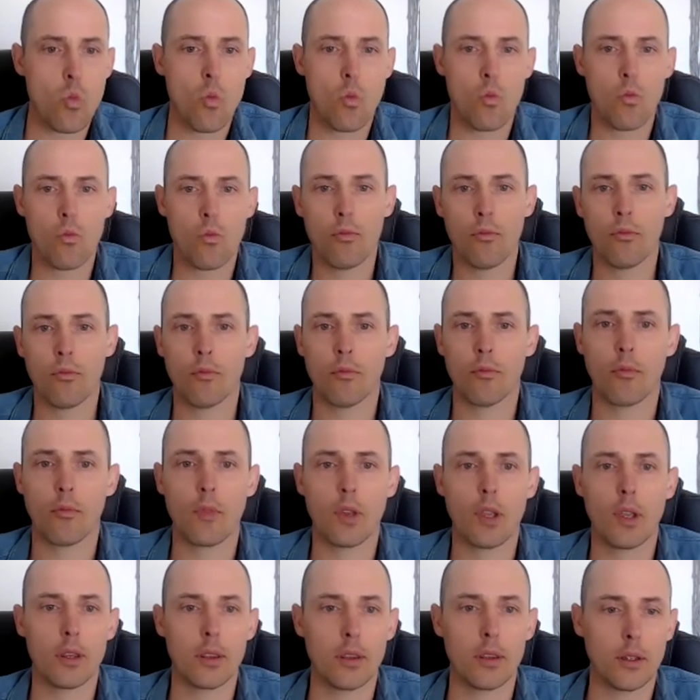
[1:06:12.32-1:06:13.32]

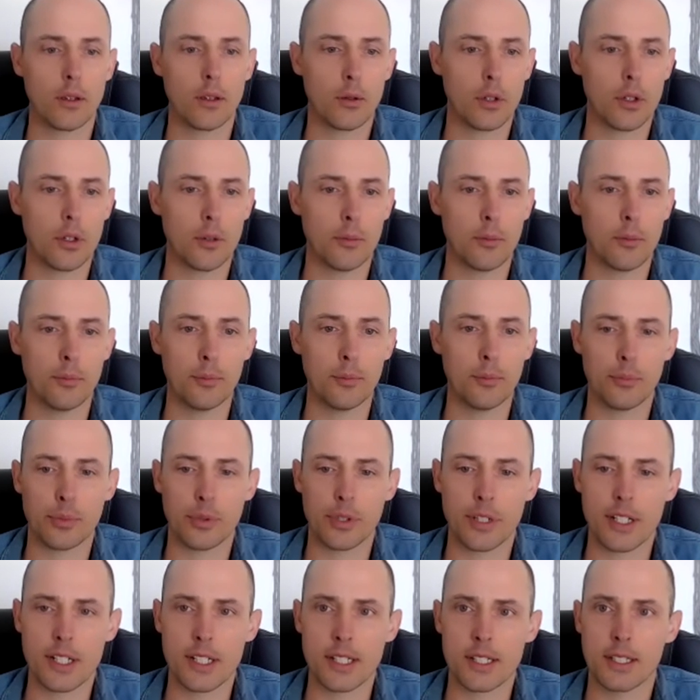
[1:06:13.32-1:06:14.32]
I think we're
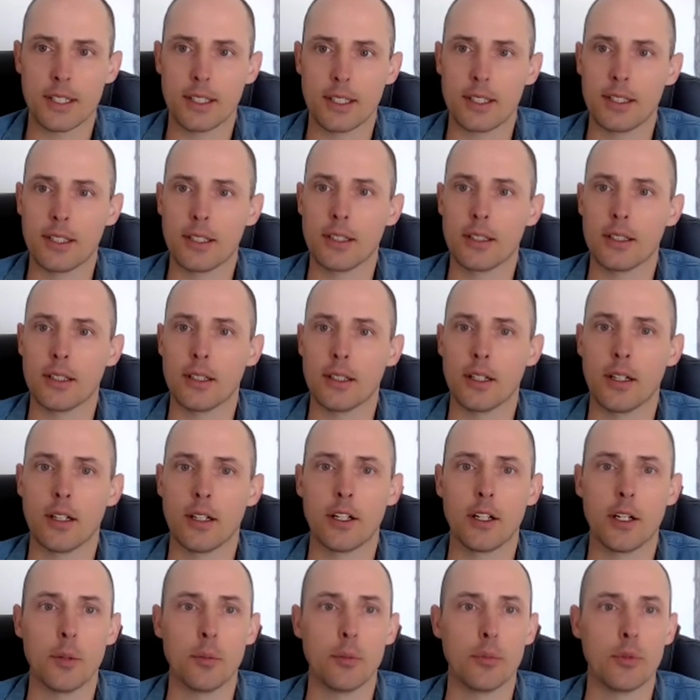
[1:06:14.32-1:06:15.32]
pretty steady in the
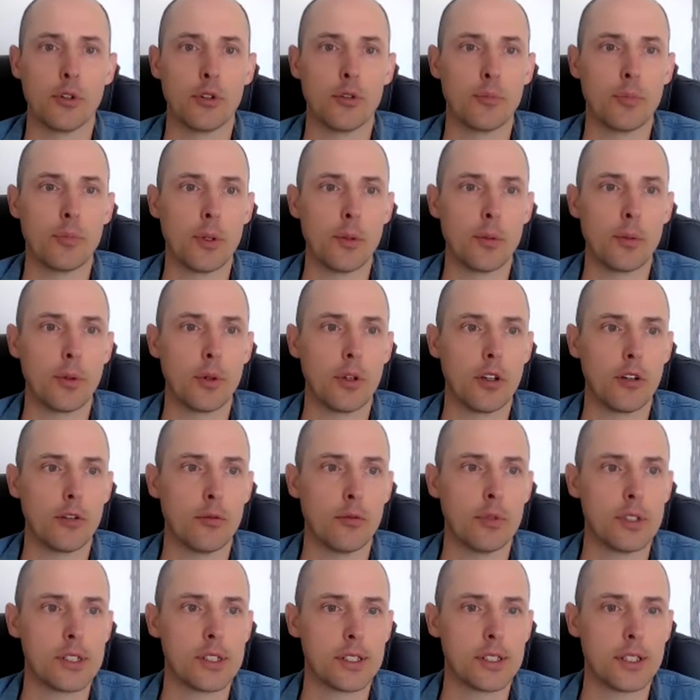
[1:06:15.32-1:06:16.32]
number of people that have
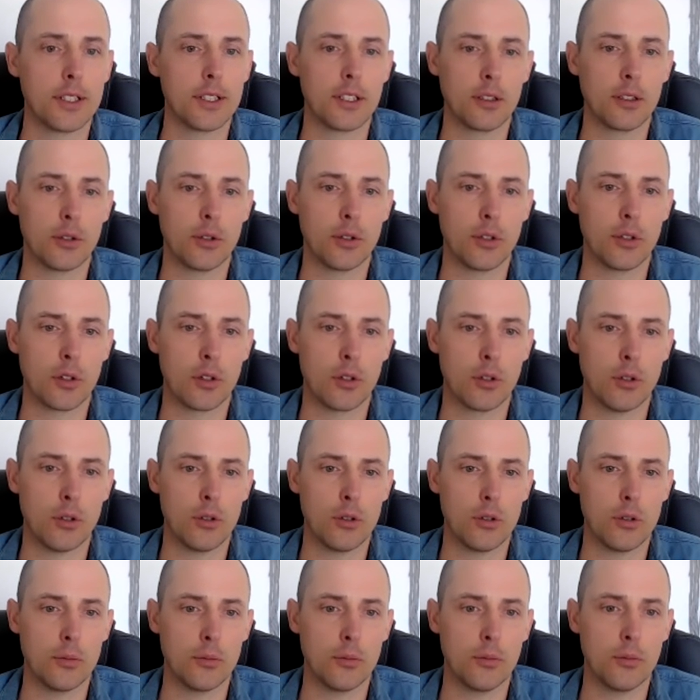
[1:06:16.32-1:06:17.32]
been staying on the
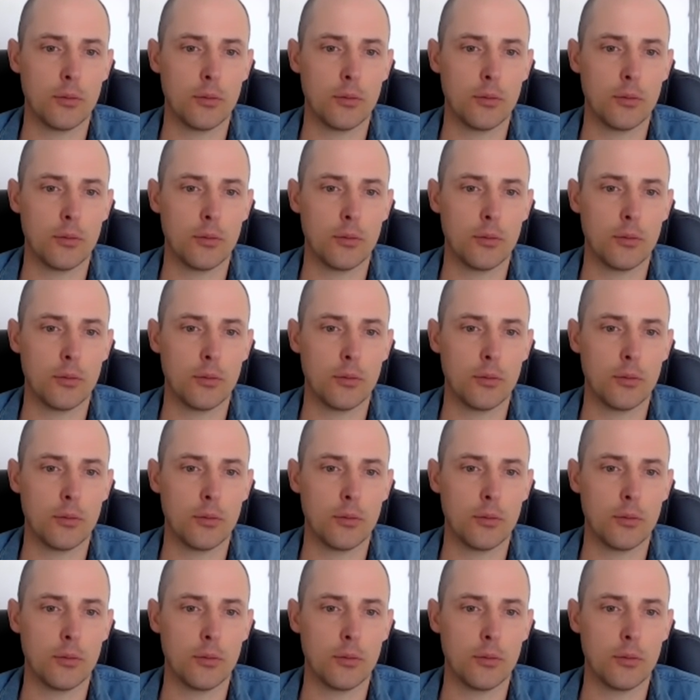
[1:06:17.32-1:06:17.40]
call.